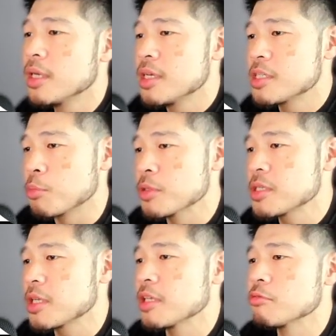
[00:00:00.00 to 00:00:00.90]
So once a
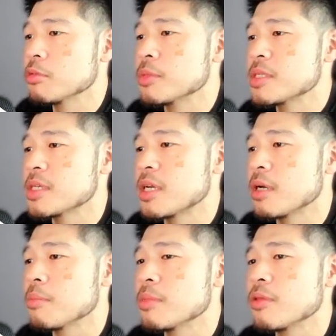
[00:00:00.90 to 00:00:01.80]
clean room is set
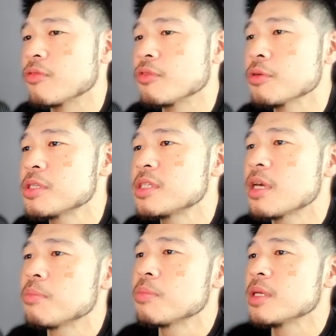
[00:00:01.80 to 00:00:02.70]
up, the first
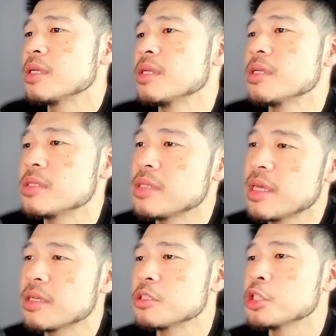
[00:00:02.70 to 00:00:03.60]
step is
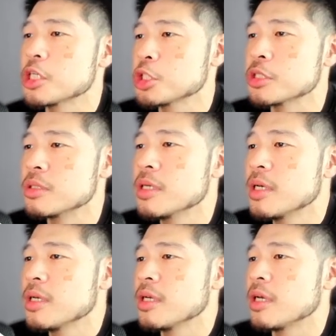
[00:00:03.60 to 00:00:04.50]
data ingestion,
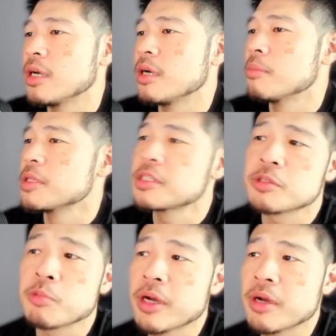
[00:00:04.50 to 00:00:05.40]
um, this is
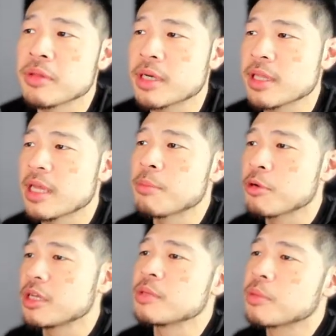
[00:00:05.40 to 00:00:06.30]
where the
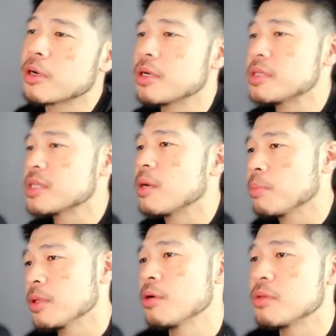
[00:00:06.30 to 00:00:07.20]
collaborating parties
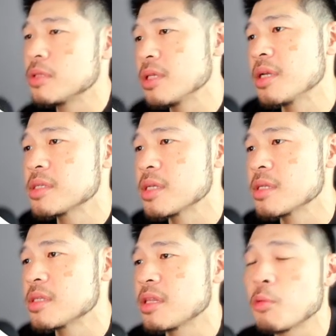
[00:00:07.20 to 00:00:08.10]
upload the data
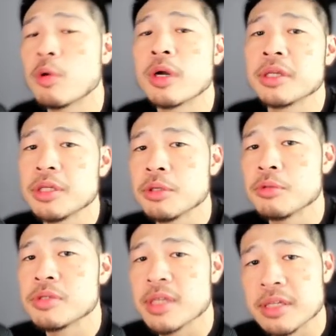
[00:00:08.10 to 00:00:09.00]
sets that they want to
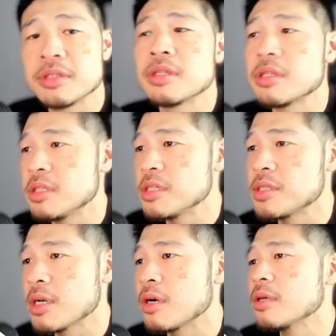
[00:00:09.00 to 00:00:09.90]
use into the
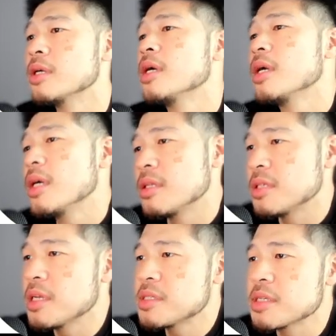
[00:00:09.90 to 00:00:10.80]
DCR. The
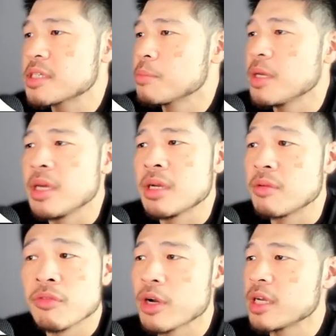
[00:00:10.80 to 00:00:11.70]
data sets can be in a
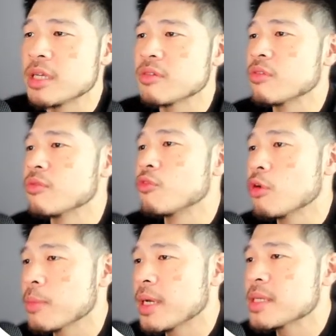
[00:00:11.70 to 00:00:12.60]
variety of different
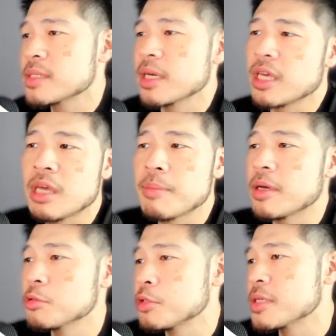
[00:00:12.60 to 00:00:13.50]
formats like
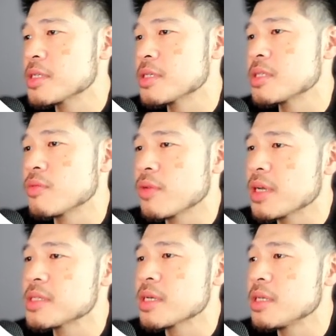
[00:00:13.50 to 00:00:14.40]
email addresses,
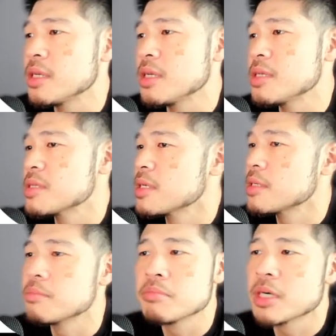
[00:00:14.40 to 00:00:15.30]
device IDs,
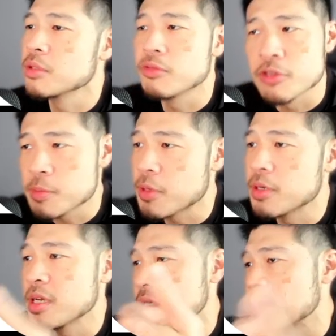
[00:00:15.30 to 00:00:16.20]
and other first
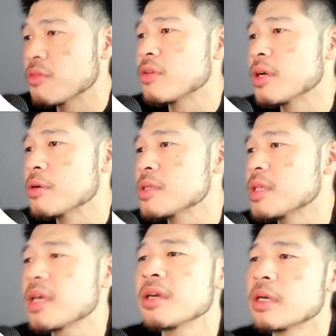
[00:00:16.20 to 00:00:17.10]
party identifiers. And
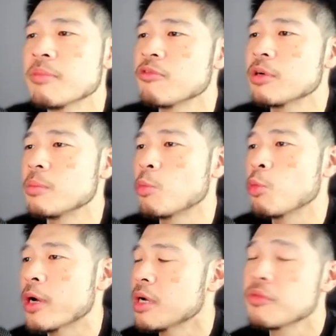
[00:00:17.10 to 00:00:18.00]
they can come from
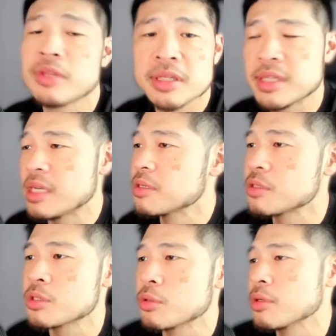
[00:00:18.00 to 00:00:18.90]
wherever that data is
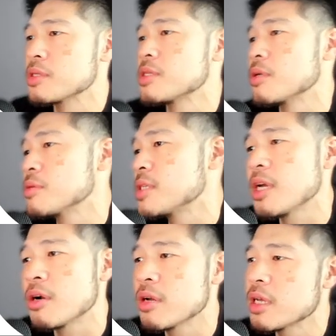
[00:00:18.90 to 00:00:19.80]
stored. So
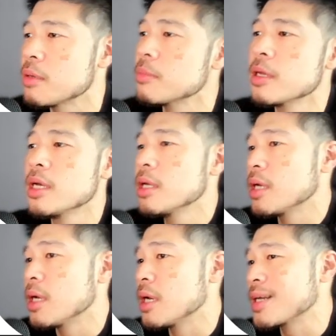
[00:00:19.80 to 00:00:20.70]
CRM,
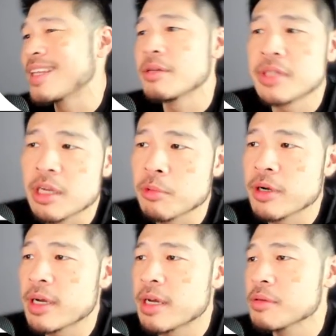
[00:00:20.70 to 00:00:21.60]
uh, cloud data
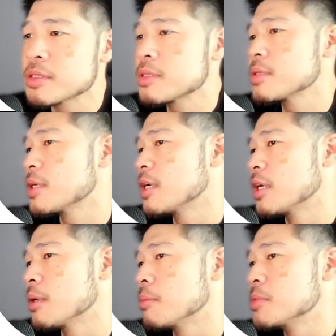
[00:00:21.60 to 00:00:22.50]
warehouse,
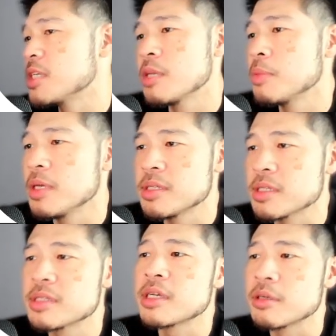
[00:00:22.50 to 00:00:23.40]
um, CDPs,
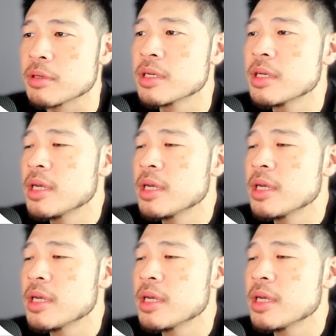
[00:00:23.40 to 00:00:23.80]
etc.